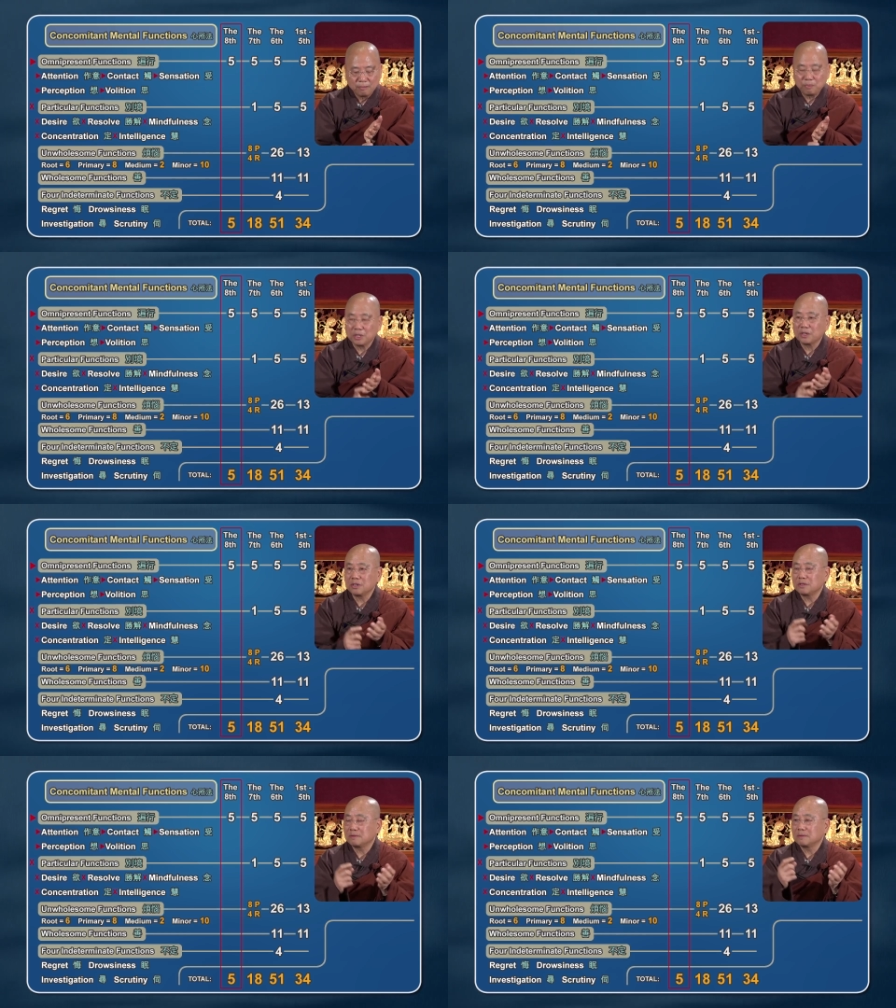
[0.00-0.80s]

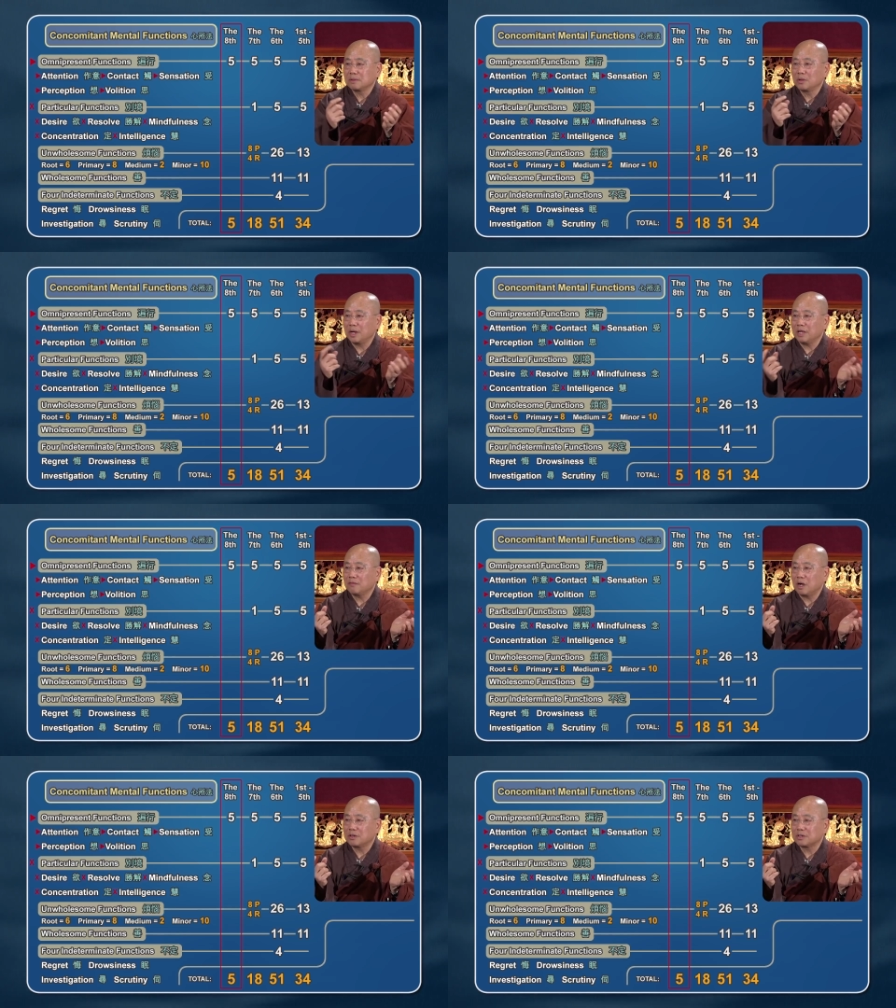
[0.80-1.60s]
Because your
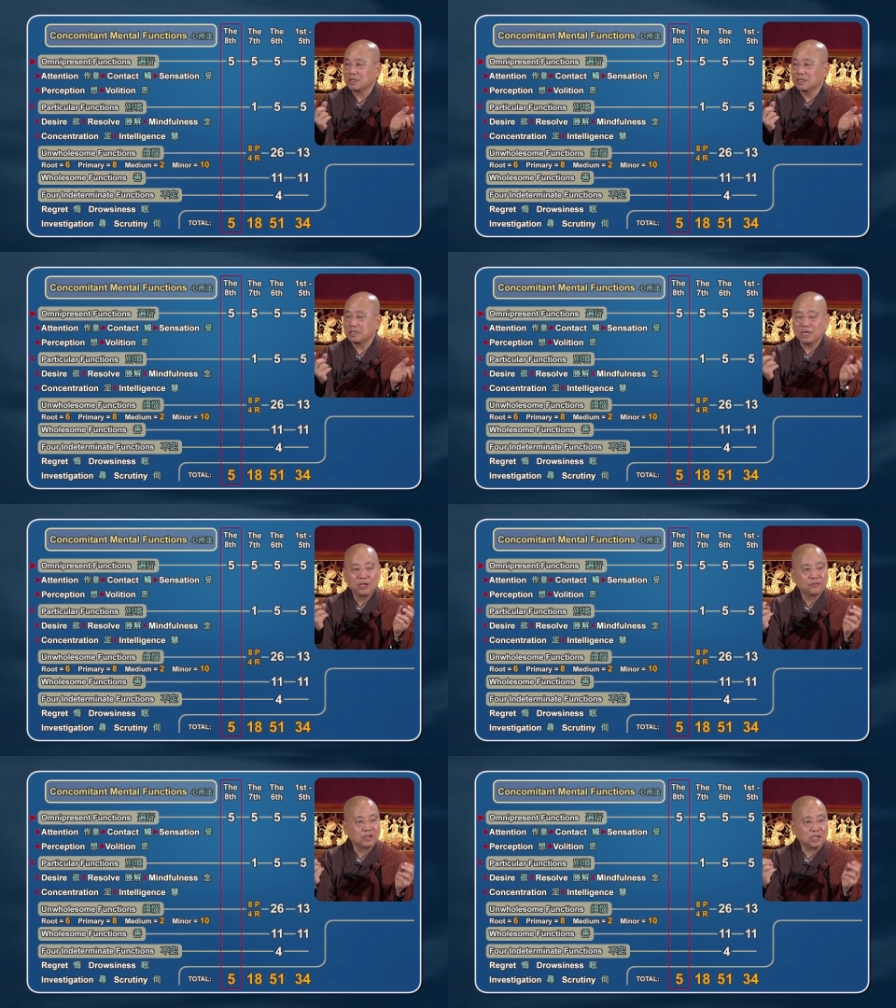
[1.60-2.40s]
eight consciousness
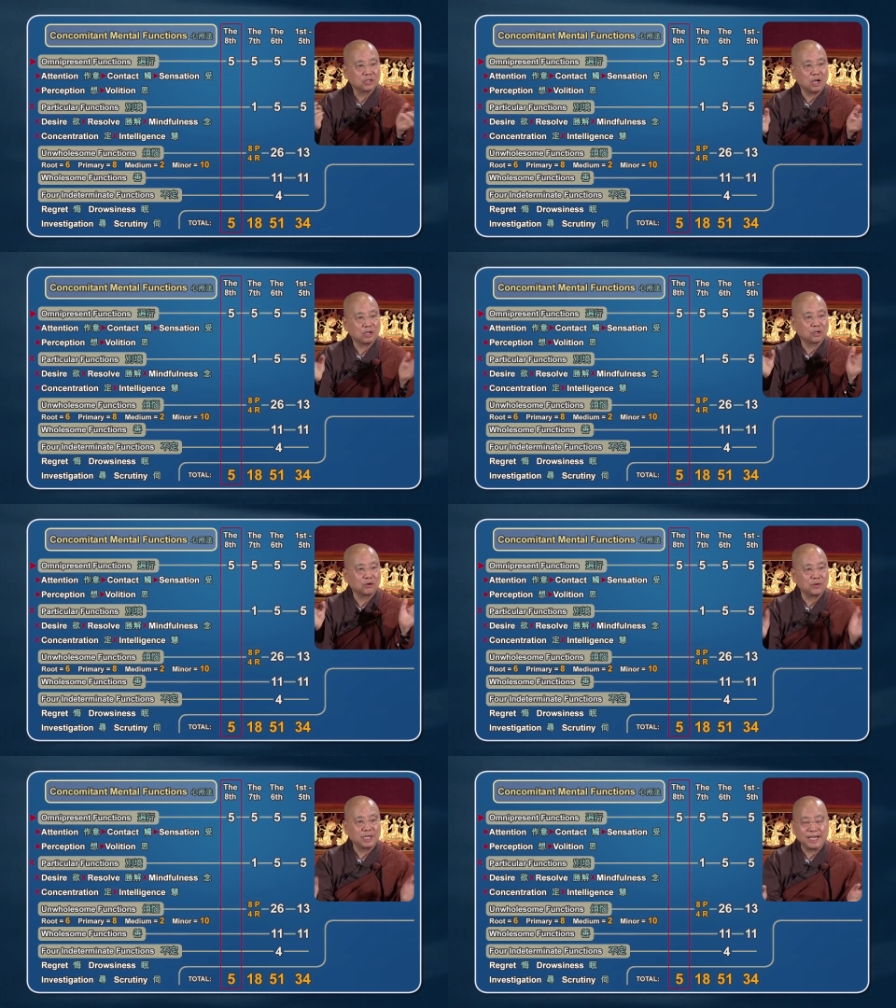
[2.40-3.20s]
does not
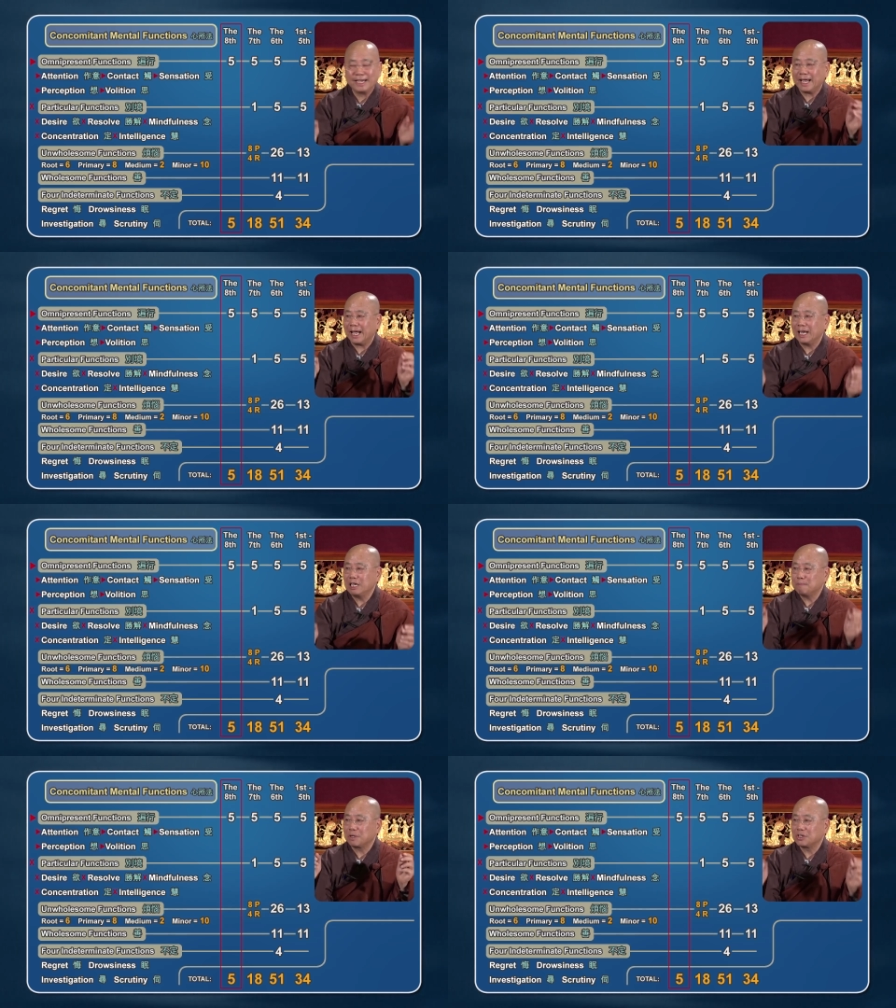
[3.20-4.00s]
create
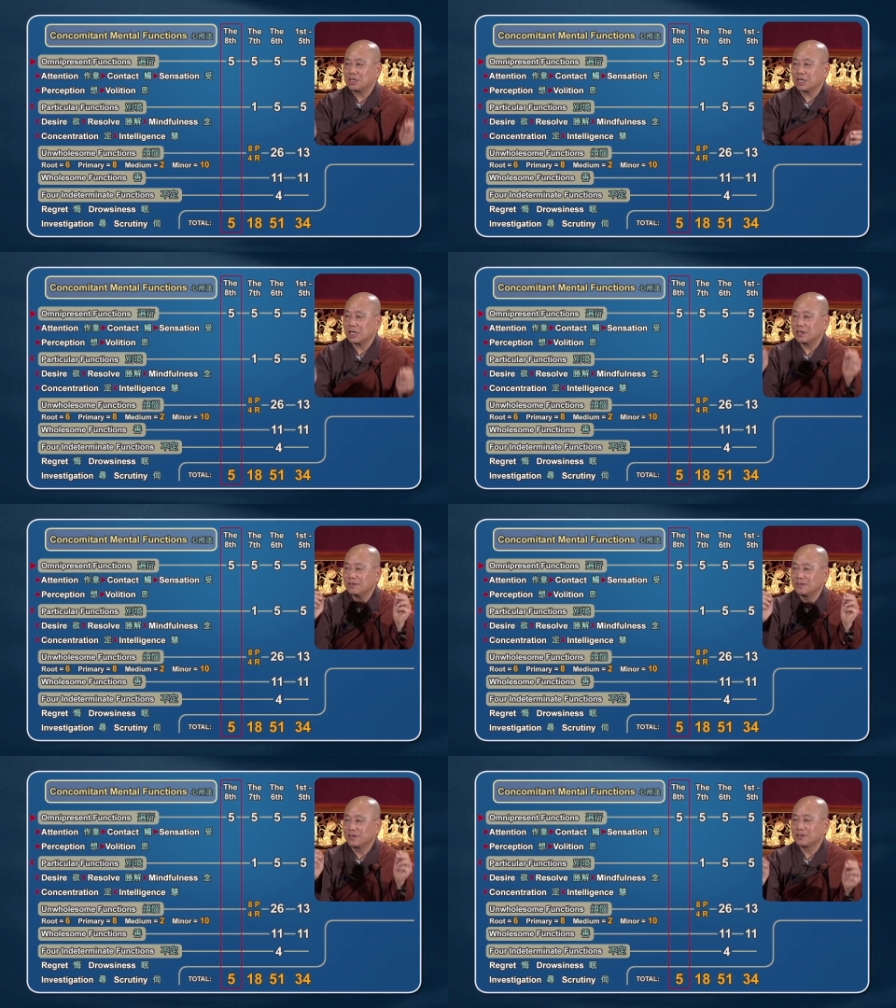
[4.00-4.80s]
any
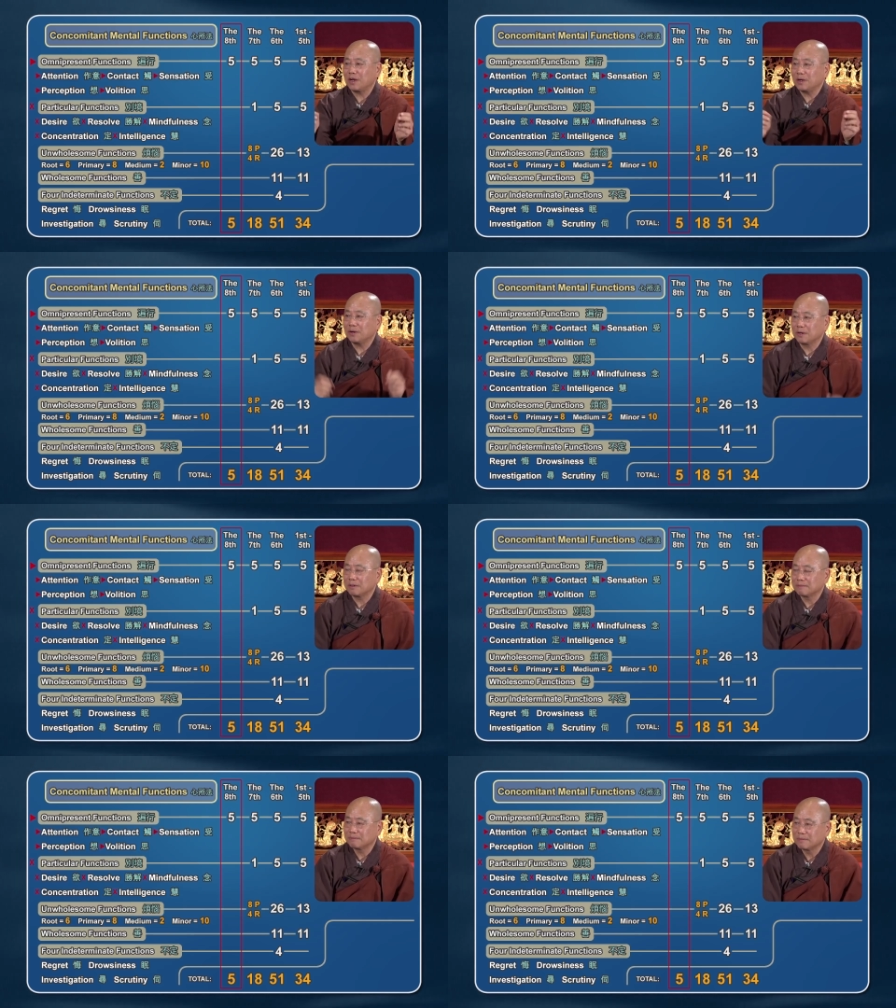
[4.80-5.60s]
particular desire.